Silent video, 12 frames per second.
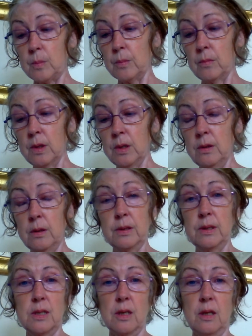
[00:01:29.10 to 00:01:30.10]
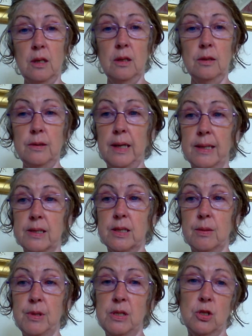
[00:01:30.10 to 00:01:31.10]
and it has
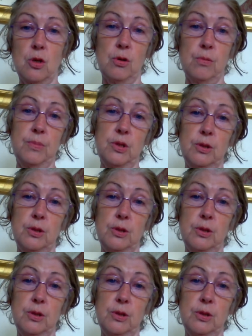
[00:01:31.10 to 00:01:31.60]
to be stopped.